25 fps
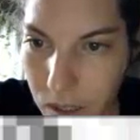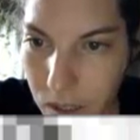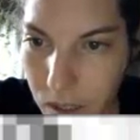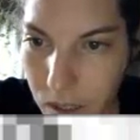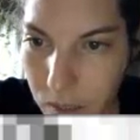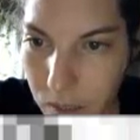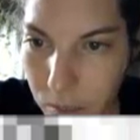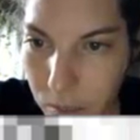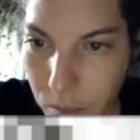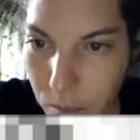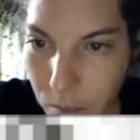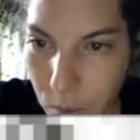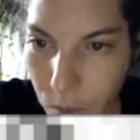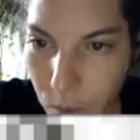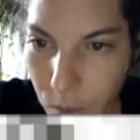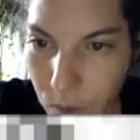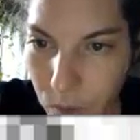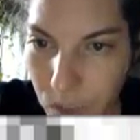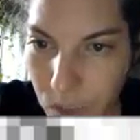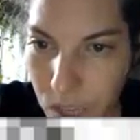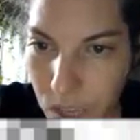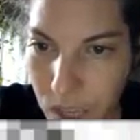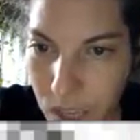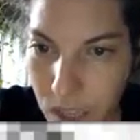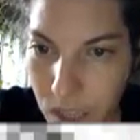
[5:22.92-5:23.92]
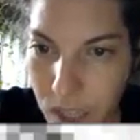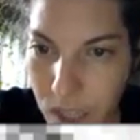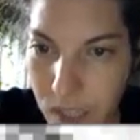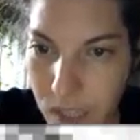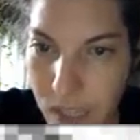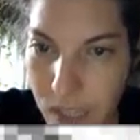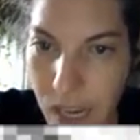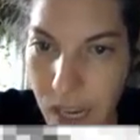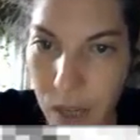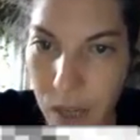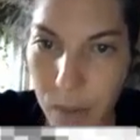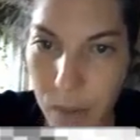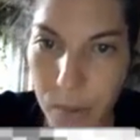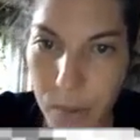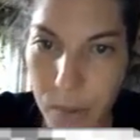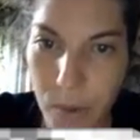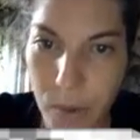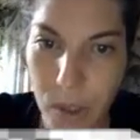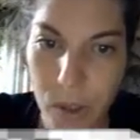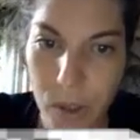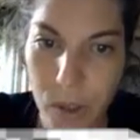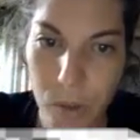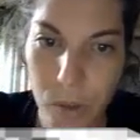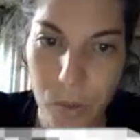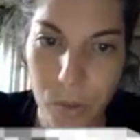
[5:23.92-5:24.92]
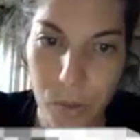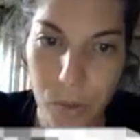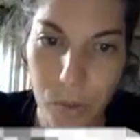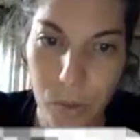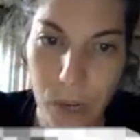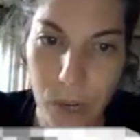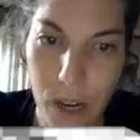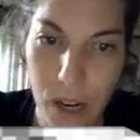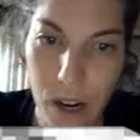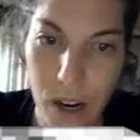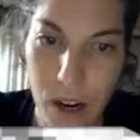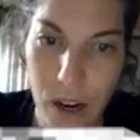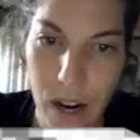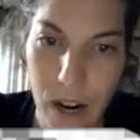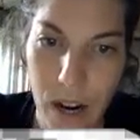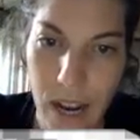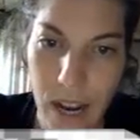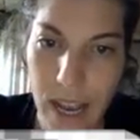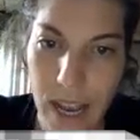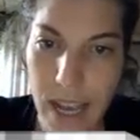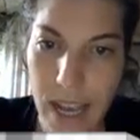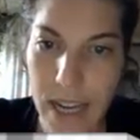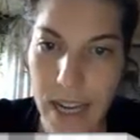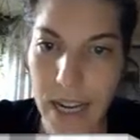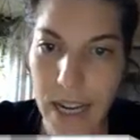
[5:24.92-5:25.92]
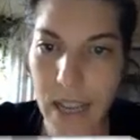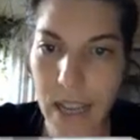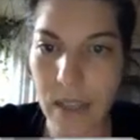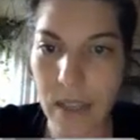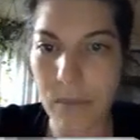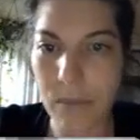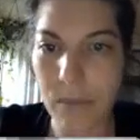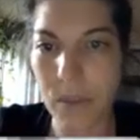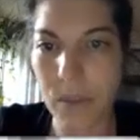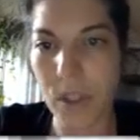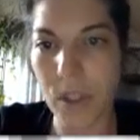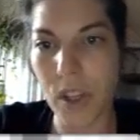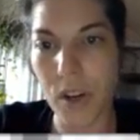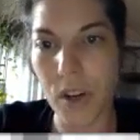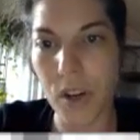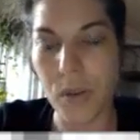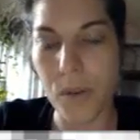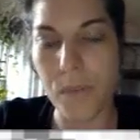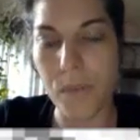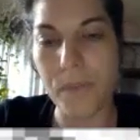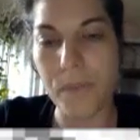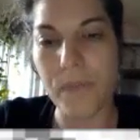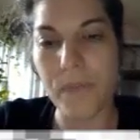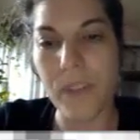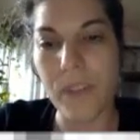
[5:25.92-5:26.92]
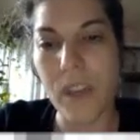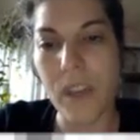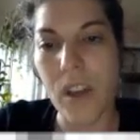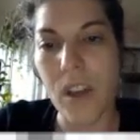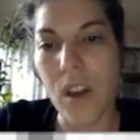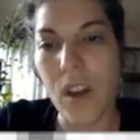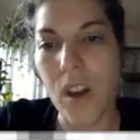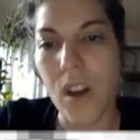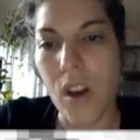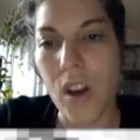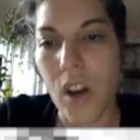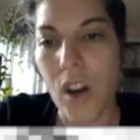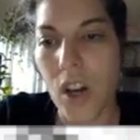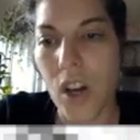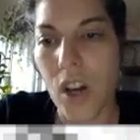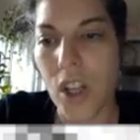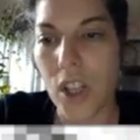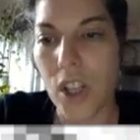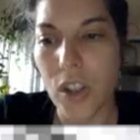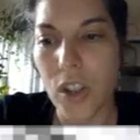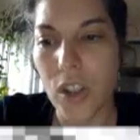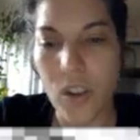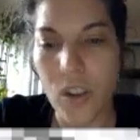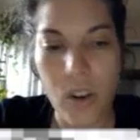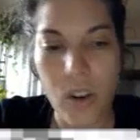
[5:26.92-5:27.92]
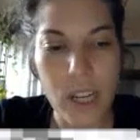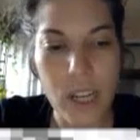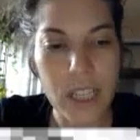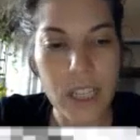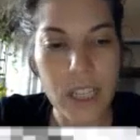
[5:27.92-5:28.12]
moving these anchor points where I need them to go. You're going